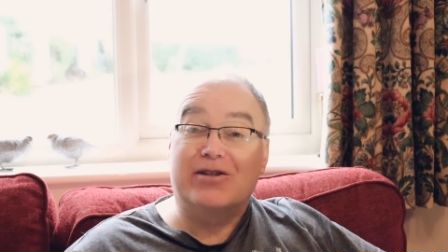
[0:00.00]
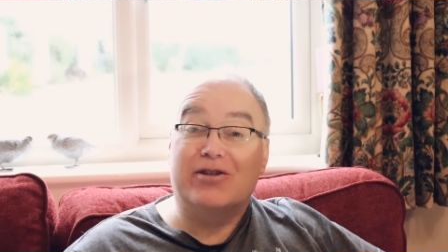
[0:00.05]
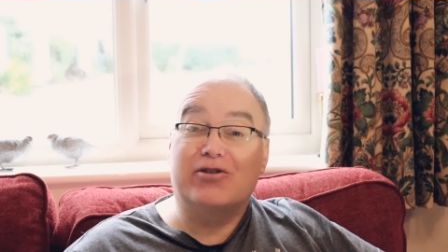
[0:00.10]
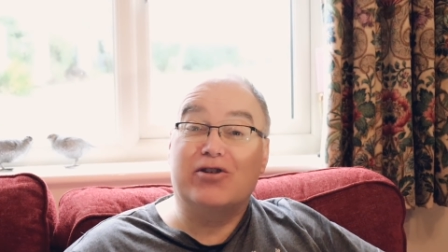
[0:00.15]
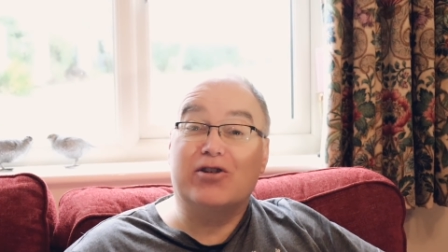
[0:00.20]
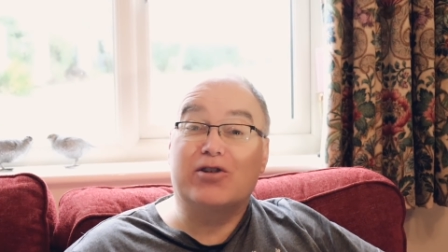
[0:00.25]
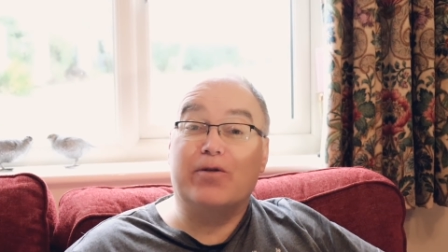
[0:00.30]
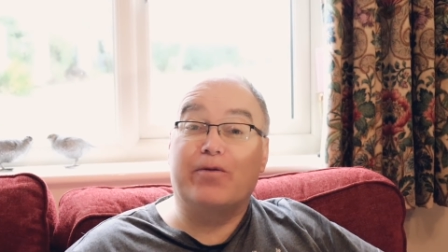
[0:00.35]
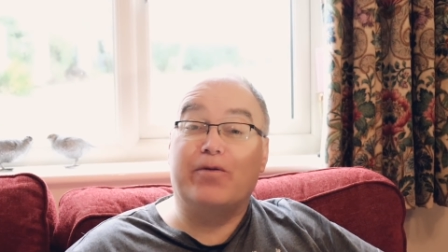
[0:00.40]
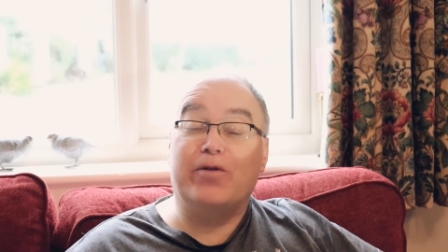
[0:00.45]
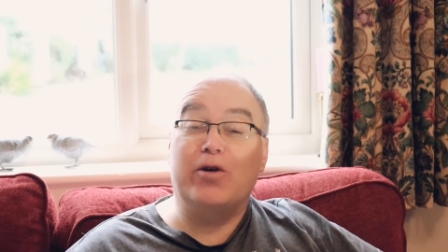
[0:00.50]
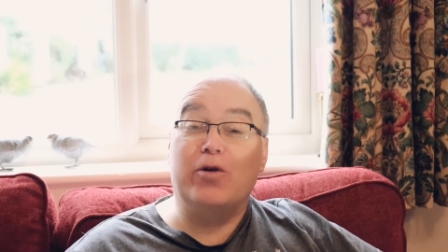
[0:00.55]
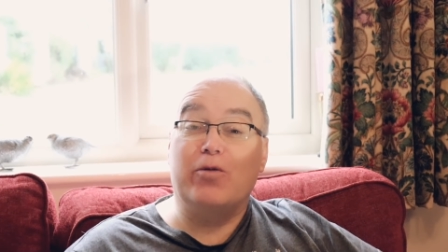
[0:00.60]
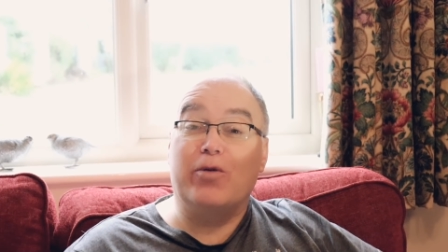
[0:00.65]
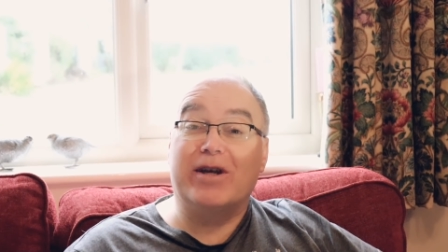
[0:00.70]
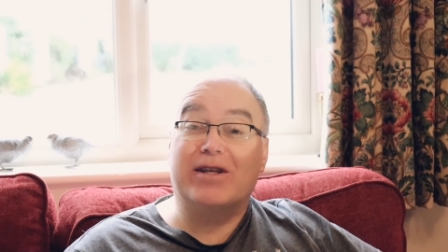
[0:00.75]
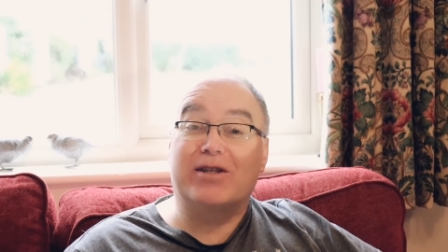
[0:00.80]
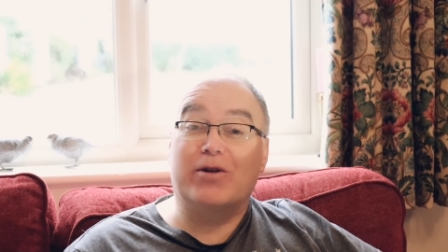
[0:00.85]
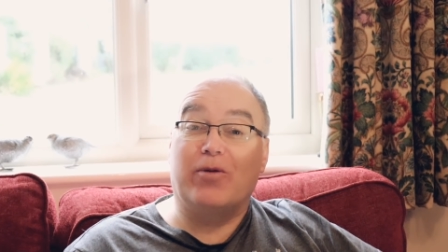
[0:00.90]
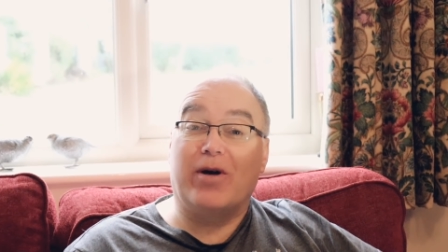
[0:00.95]
So just a few
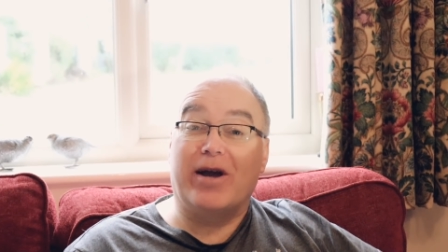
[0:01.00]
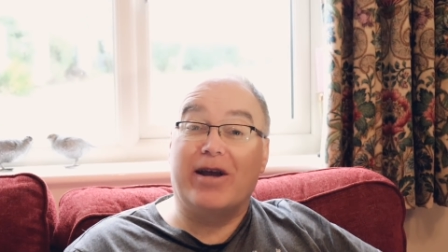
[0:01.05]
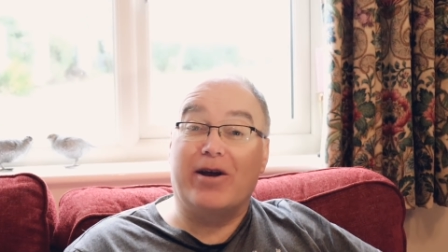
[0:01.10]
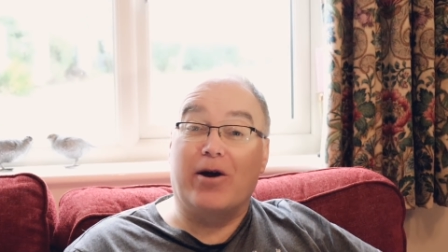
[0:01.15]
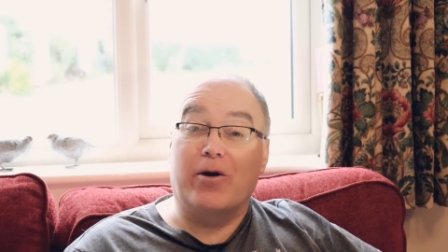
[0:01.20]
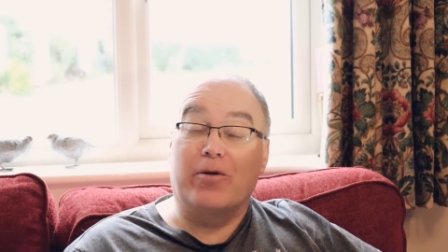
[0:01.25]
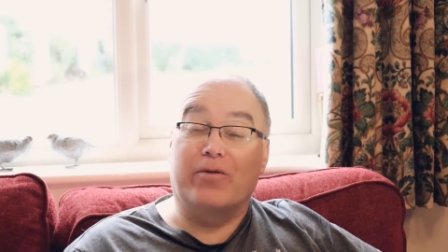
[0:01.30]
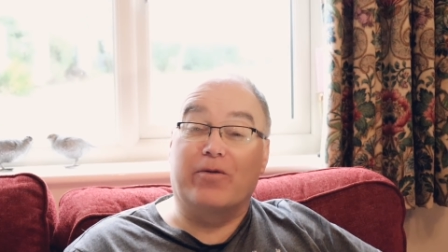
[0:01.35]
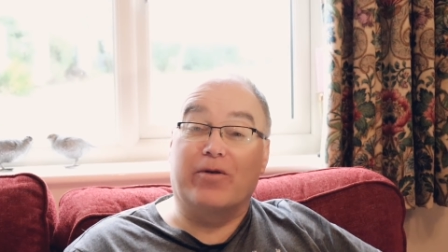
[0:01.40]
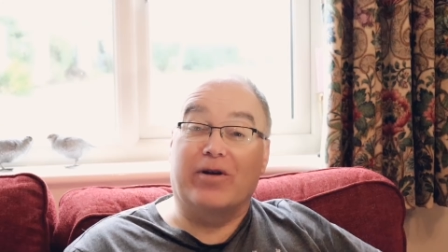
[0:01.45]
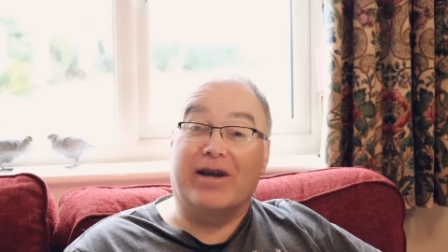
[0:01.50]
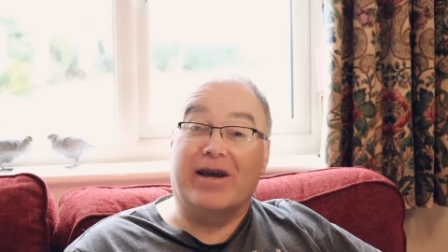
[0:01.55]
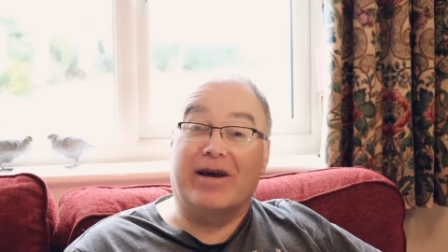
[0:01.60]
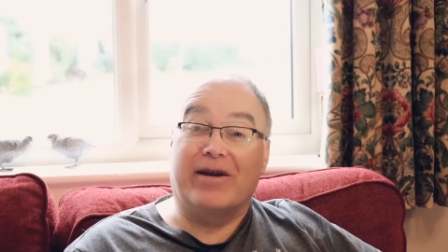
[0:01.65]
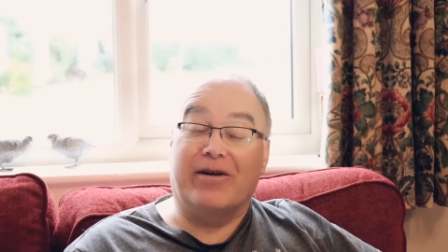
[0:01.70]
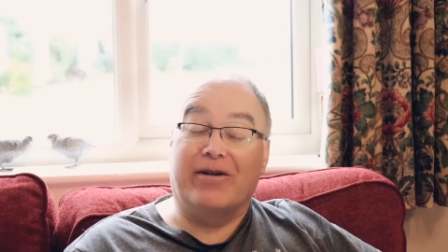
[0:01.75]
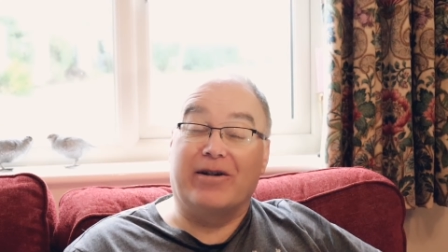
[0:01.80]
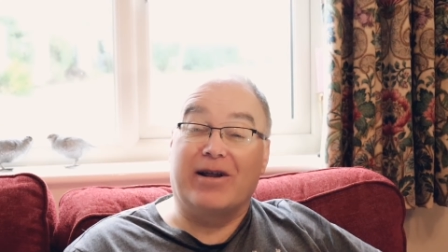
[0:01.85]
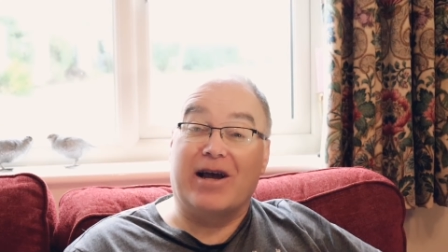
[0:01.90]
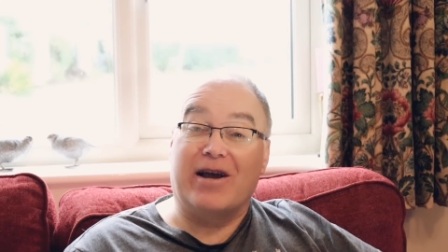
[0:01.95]
weeks away, hopefully,
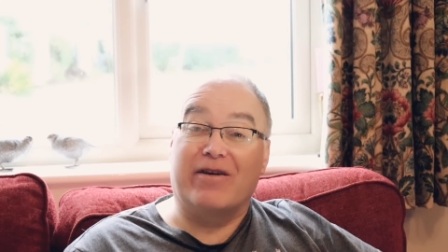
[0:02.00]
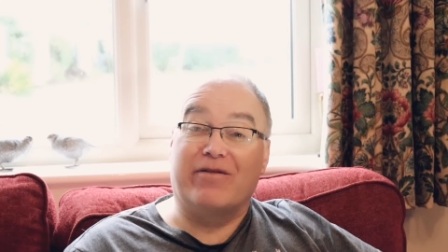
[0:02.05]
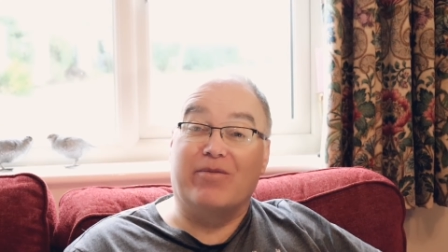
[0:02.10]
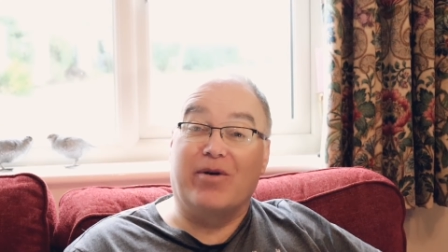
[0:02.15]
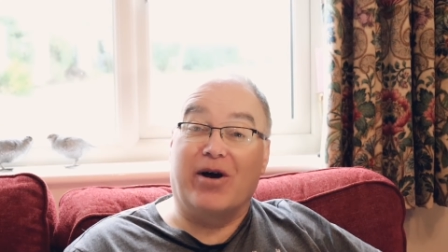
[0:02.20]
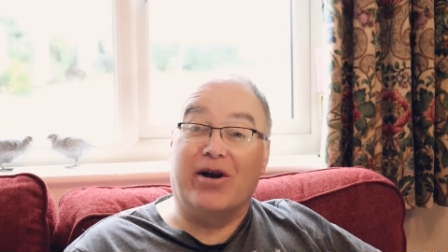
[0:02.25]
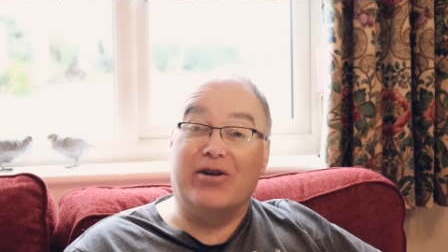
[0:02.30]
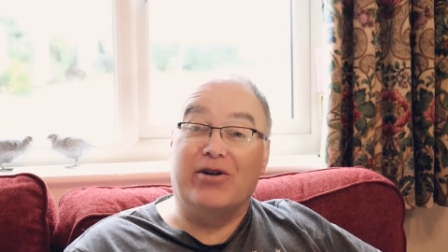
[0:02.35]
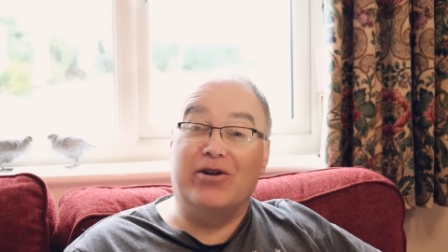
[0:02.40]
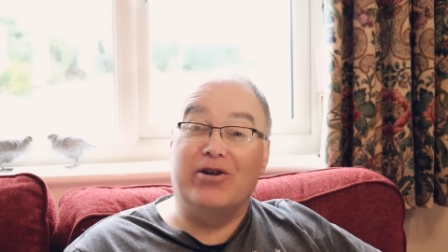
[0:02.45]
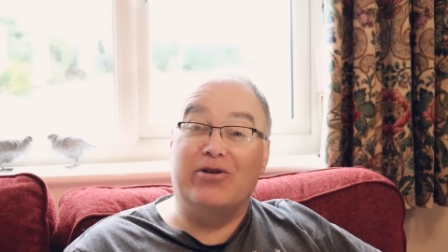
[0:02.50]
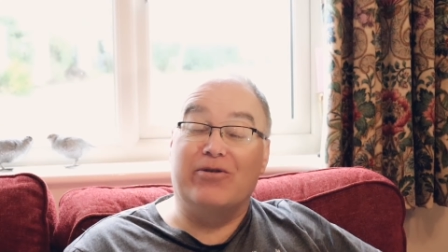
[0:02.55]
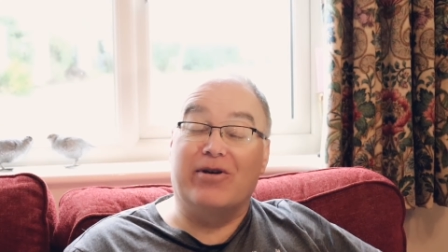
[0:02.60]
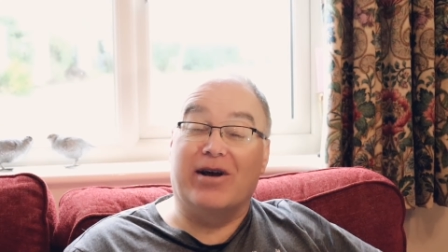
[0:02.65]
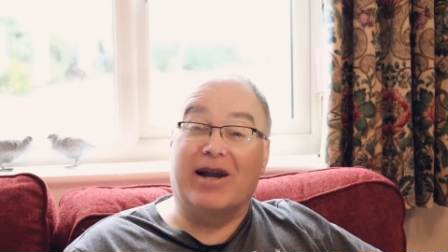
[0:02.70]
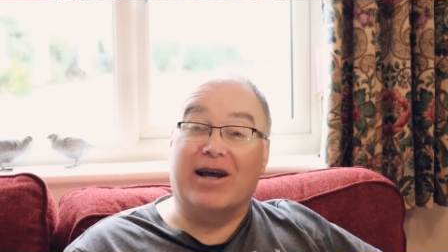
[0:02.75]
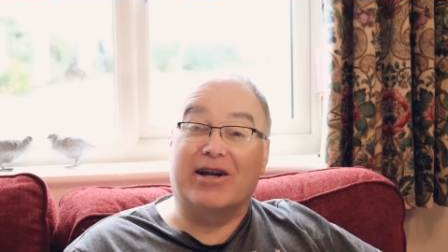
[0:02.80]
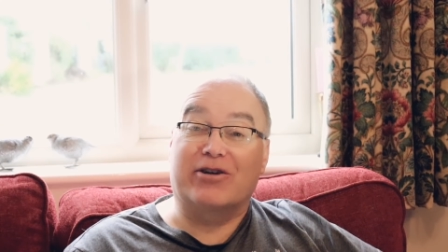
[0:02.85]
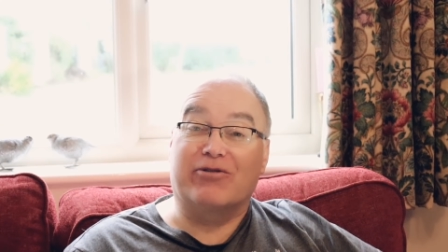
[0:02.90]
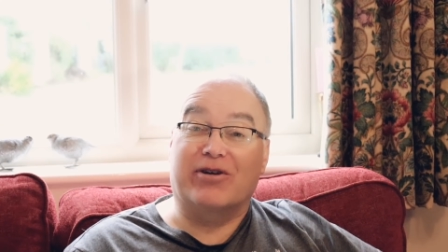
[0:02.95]
and I'll have my new
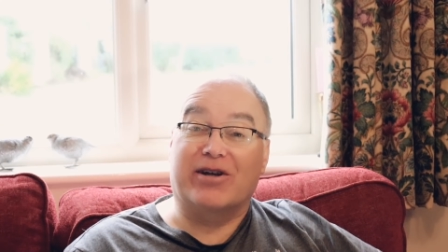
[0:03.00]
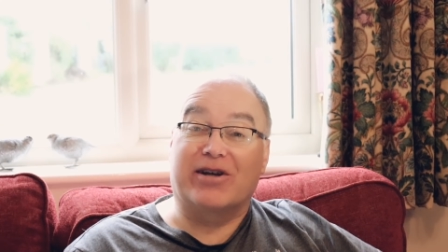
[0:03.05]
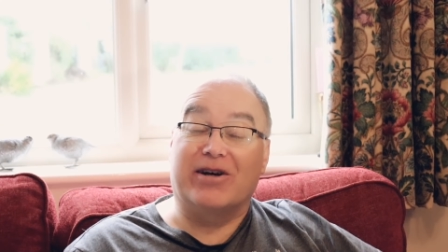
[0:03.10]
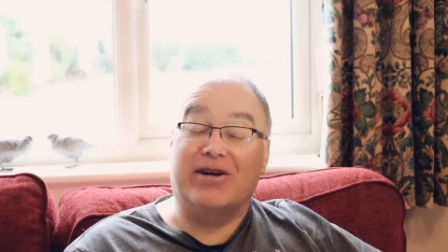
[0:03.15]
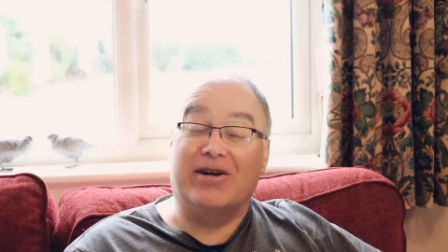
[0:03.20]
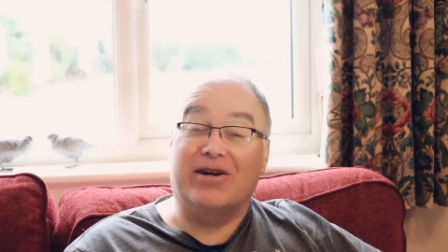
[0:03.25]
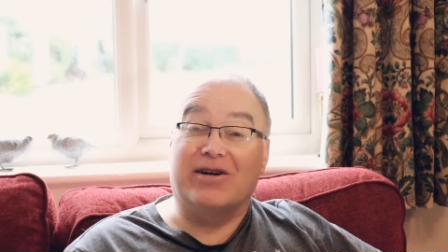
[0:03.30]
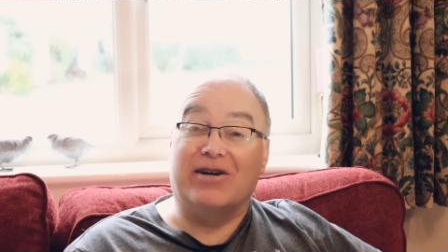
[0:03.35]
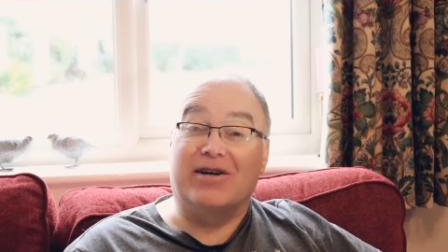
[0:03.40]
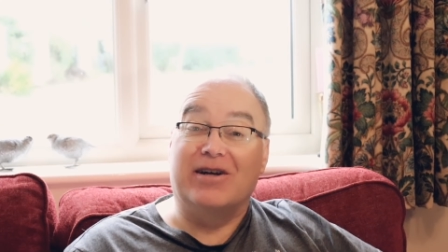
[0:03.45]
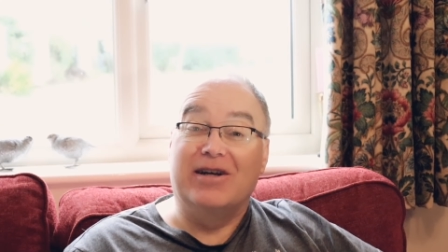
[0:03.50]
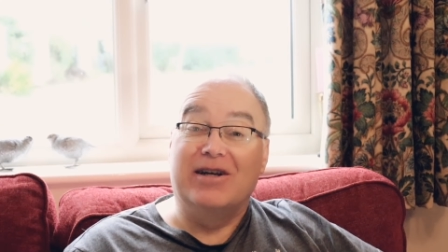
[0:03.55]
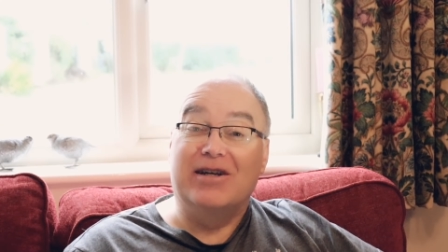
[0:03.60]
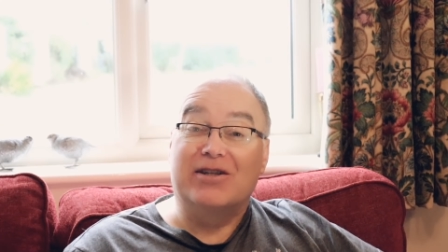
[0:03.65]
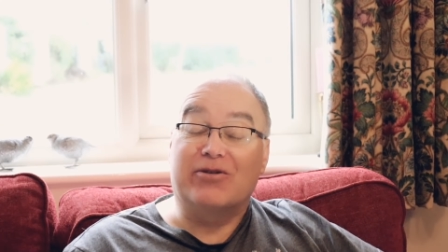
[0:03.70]
electric car.